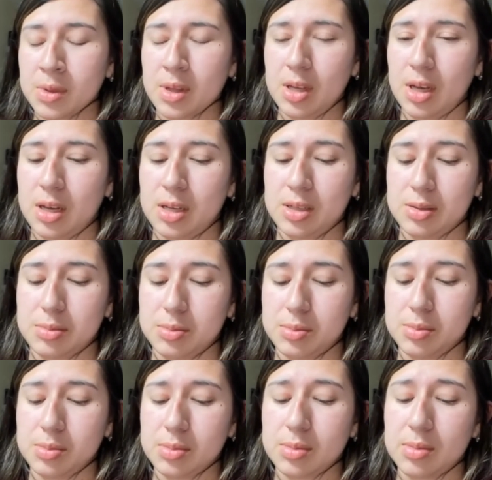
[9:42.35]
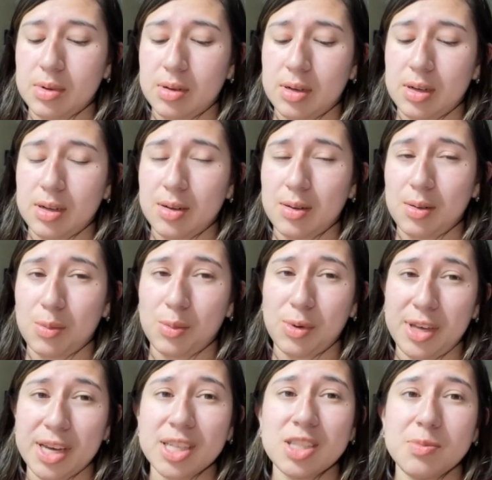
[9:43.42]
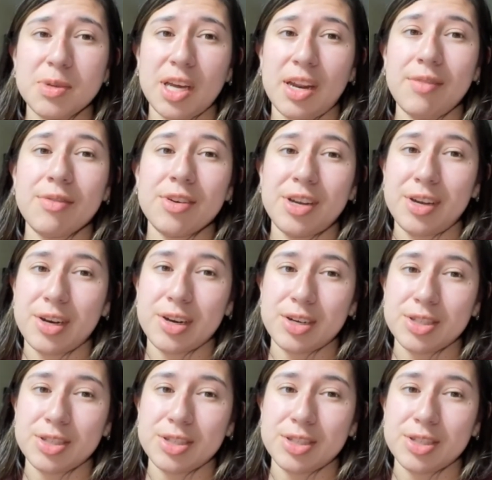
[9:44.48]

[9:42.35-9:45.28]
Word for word: Um, we had spaghetti for dinner,